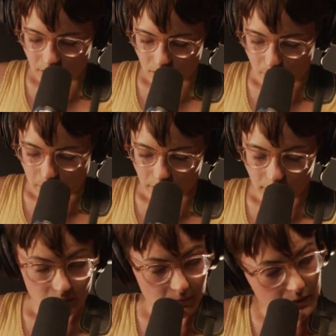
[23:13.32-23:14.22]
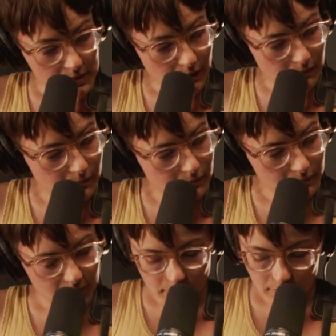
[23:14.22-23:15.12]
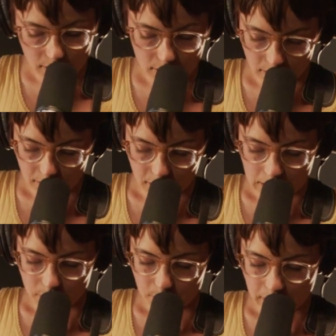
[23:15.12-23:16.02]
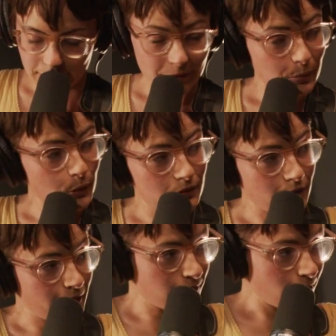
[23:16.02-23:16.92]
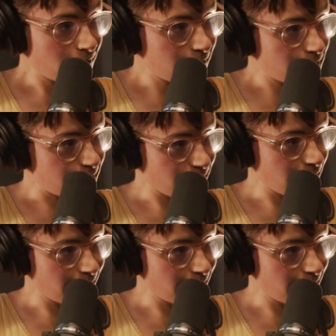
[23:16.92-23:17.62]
not about you. I played at Port Fairy Folk Festival on